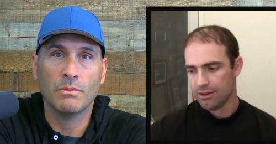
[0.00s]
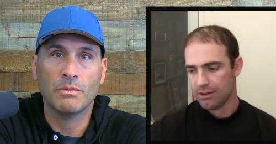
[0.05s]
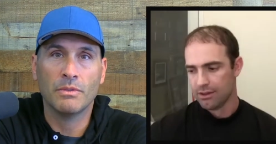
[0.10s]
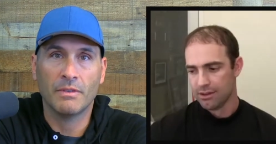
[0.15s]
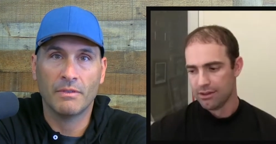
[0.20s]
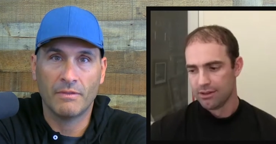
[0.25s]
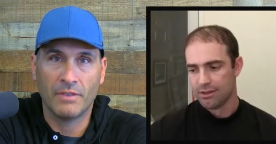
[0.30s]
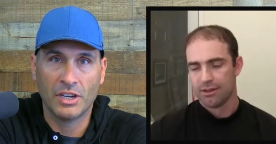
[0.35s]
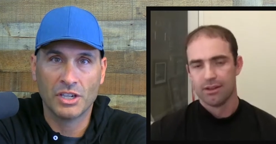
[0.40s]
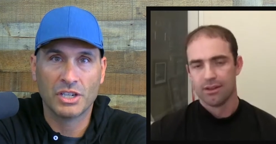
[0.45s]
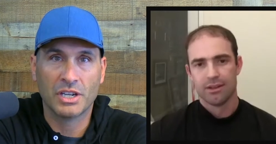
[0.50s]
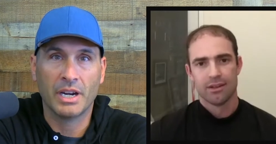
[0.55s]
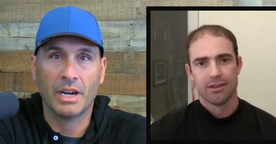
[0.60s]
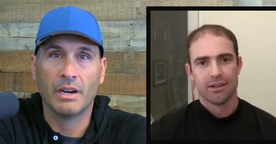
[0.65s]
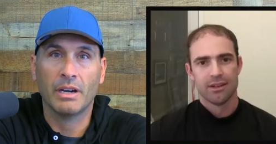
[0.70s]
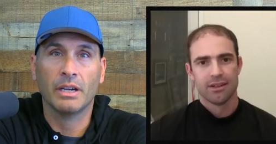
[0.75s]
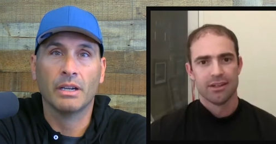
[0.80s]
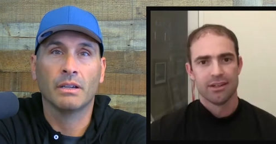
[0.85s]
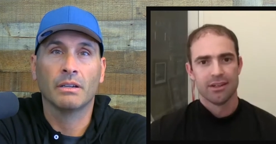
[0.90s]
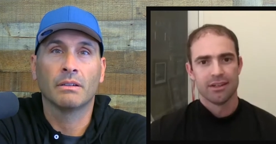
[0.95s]
Speaker 1: the
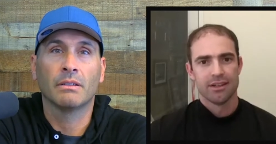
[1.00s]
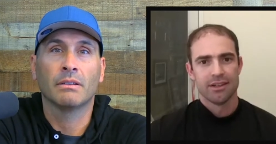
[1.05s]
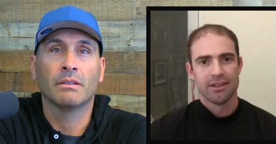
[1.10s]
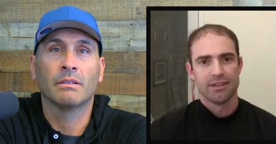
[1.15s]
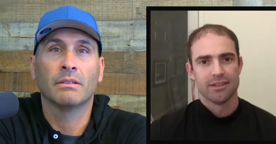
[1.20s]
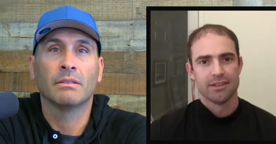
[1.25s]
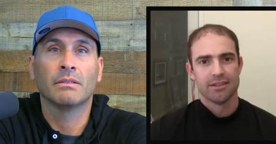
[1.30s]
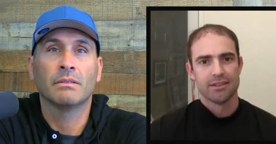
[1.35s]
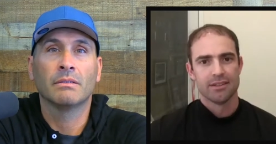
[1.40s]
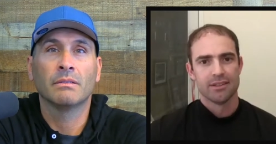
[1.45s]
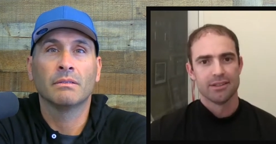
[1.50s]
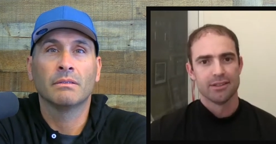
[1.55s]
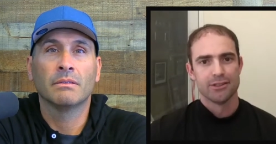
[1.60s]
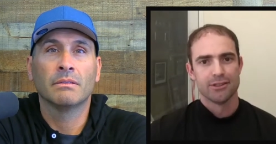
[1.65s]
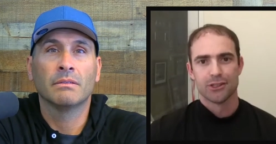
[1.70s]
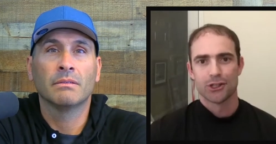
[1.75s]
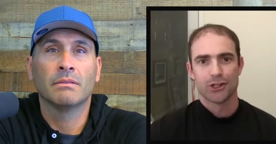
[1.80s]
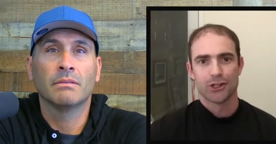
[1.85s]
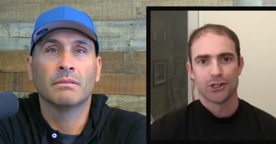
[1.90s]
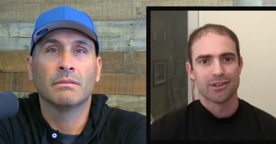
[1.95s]
visionary
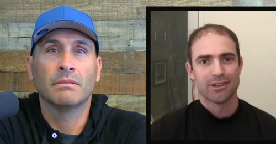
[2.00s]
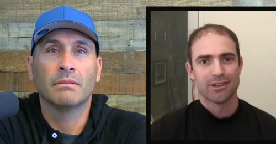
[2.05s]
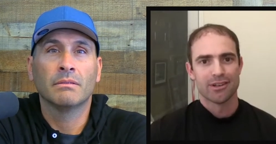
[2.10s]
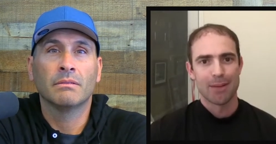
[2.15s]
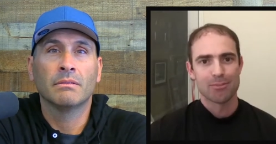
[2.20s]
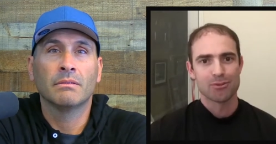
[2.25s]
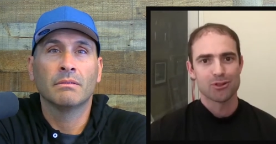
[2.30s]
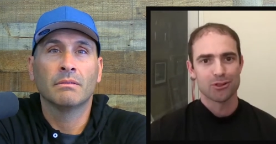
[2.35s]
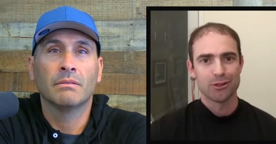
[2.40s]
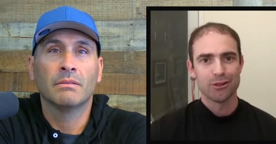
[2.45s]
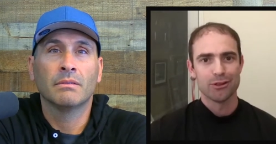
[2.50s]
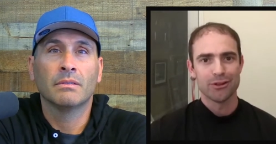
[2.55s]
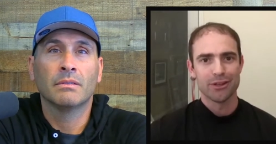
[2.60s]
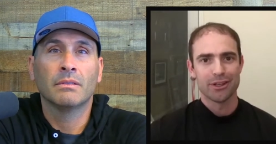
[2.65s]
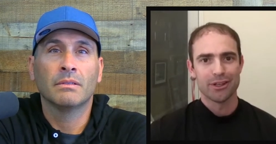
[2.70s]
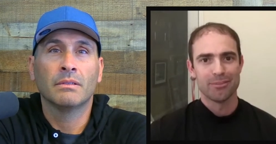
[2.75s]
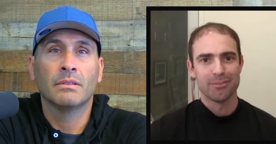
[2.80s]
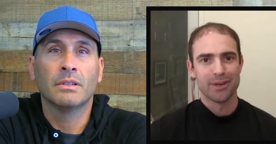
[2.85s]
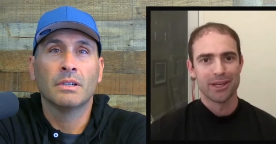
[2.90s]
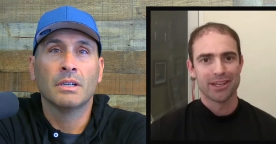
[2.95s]
Speaker 2: sure
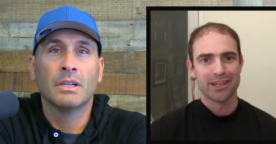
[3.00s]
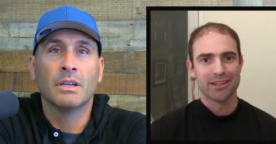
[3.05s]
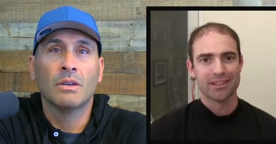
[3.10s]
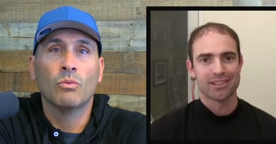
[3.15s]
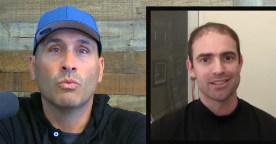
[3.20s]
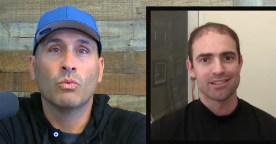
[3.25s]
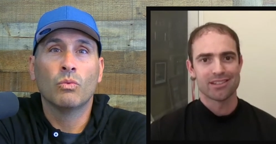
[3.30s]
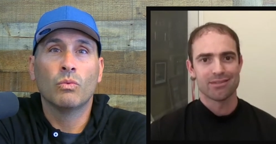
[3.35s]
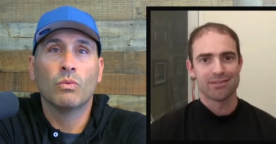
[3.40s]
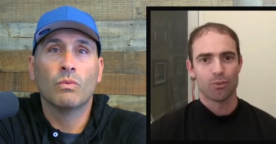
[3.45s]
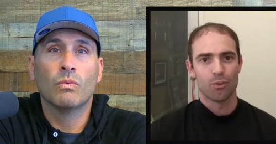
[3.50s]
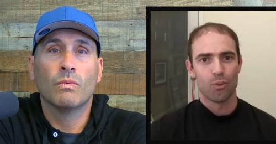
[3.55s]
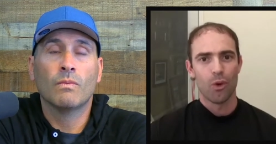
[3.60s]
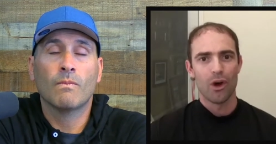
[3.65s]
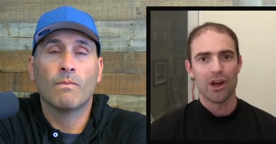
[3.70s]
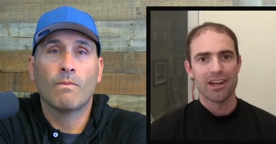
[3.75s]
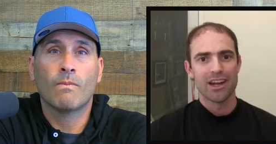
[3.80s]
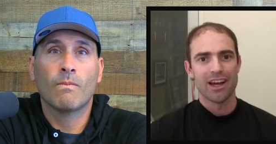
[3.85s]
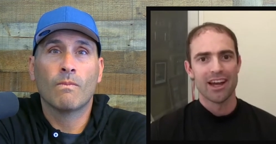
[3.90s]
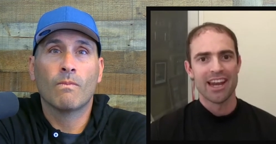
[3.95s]
absolutely because
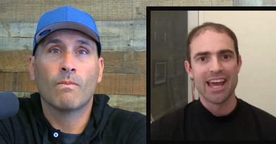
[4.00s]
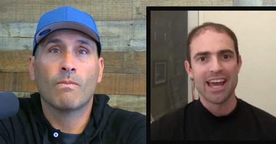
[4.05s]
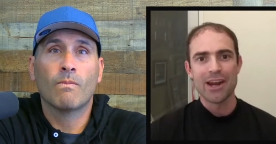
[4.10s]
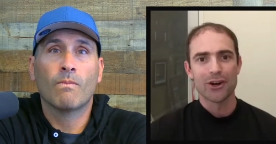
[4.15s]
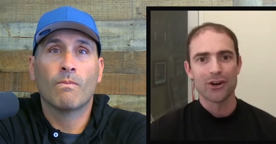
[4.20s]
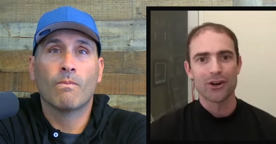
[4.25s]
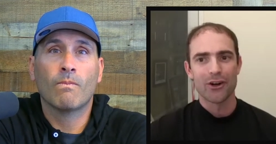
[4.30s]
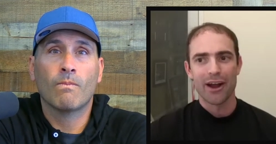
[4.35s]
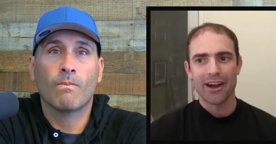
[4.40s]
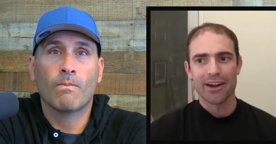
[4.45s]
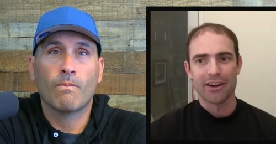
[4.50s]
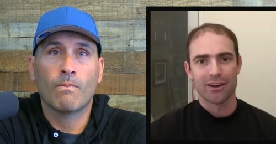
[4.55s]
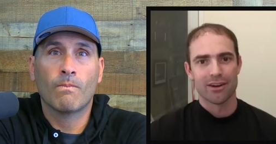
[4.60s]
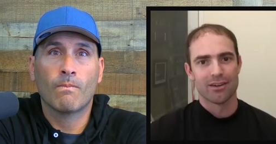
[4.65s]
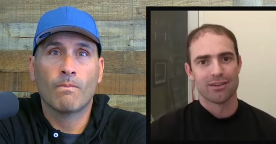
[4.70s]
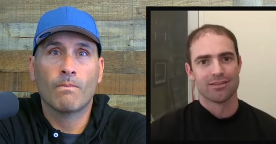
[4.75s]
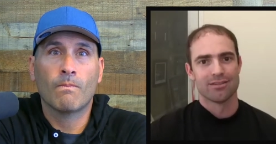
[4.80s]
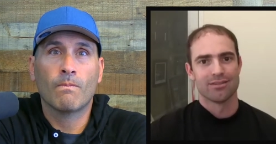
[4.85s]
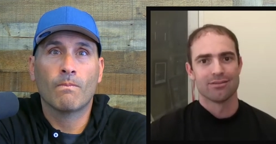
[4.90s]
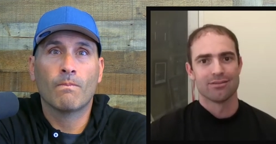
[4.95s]
what an
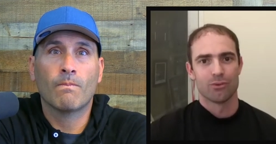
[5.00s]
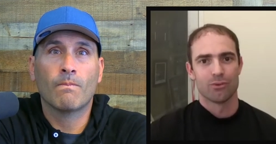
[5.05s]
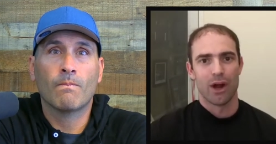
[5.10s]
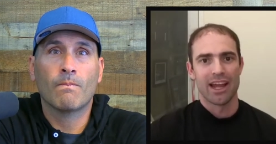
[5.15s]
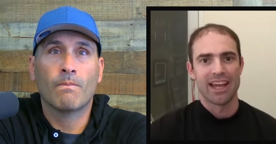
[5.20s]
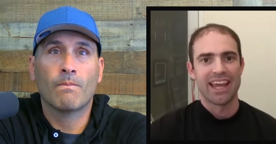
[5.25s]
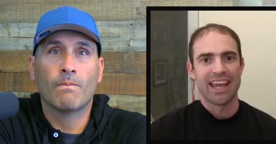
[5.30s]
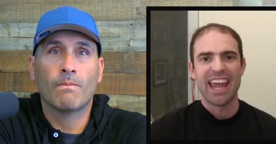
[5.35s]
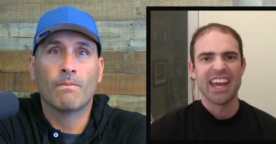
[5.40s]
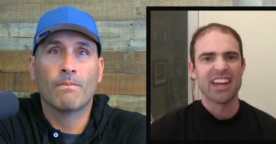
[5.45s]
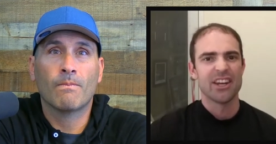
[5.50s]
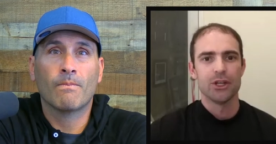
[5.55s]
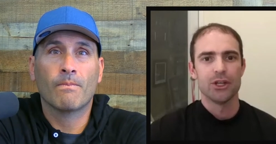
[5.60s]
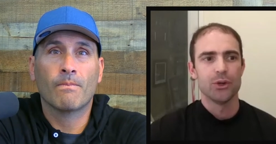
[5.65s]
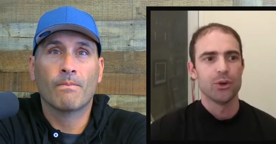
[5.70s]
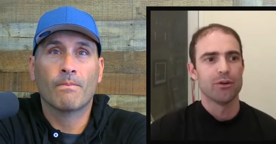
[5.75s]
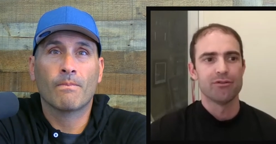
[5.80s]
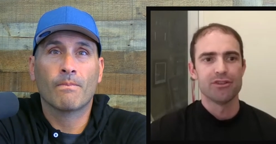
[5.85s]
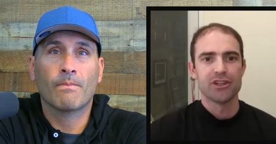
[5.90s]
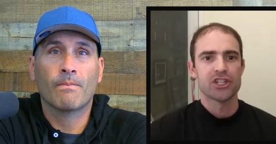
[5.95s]
integrator right can do
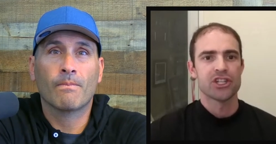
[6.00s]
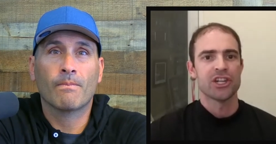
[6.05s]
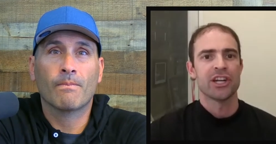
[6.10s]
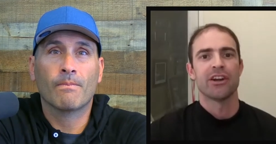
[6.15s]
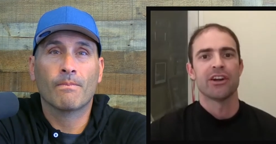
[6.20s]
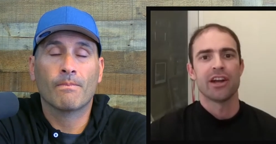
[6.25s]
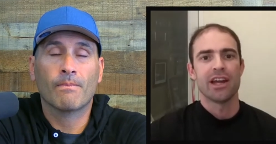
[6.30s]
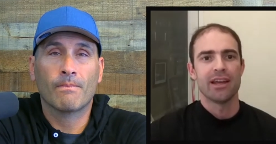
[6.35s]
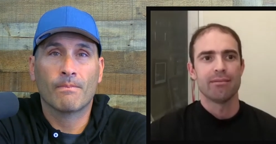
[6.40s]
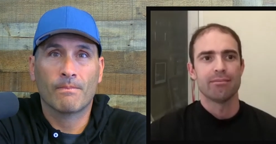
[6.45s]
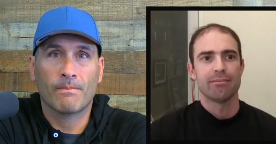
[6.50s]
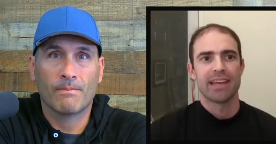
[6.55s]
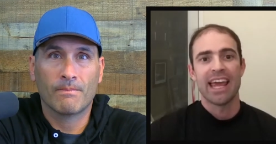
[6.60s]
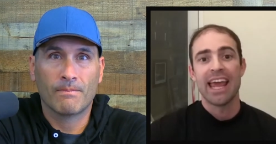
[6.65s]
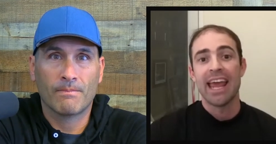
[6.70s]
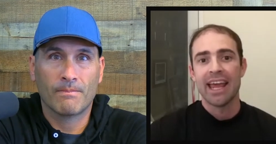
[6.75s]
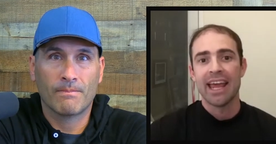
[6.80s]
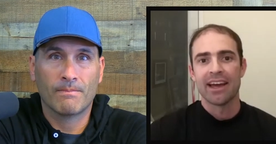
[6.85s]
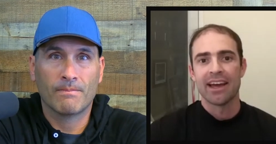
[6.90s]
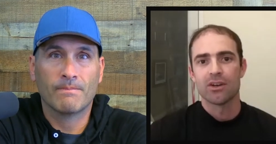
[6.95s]
a visionary
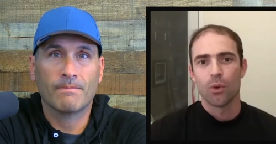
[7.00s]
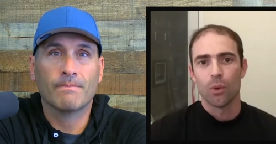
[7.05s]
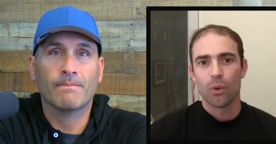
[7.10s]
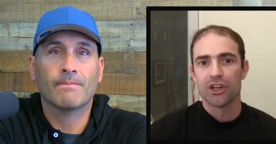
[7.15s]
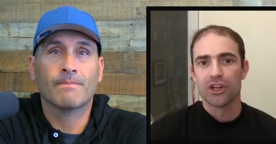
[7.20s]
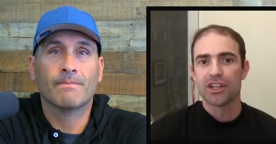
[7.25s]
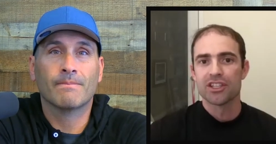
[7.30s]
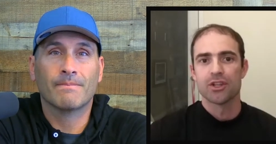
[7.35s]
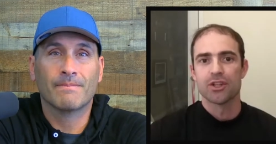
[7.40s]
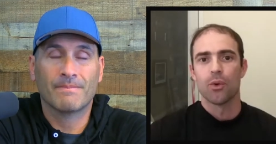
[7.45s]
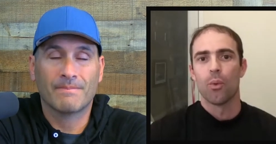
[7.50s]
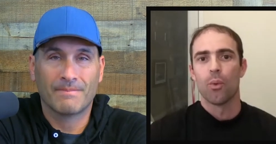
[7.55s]
can't or doesn't